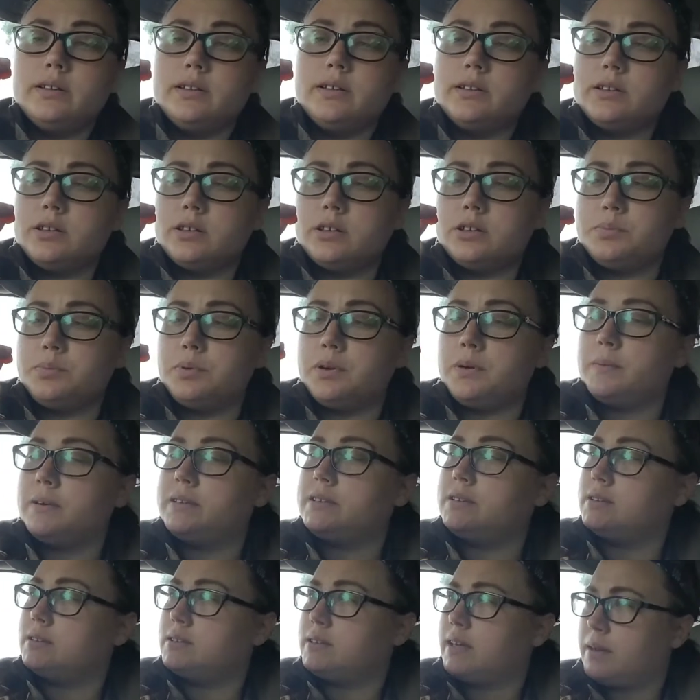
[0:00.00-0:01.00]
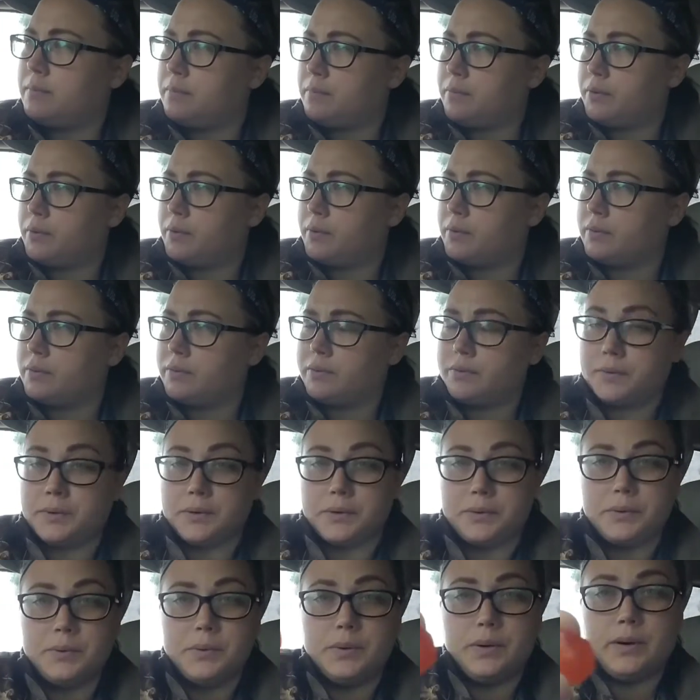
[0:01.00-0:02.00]
This looks pretty much the same through and
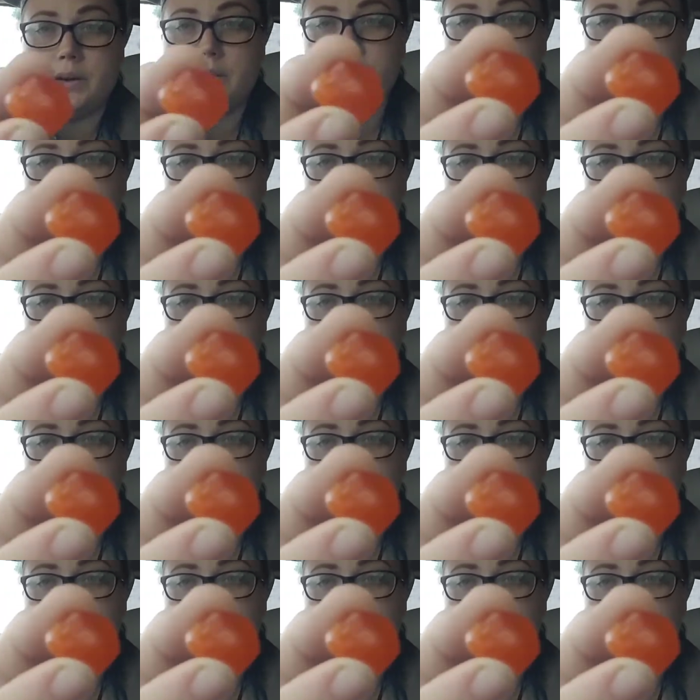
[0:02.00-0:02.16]
through.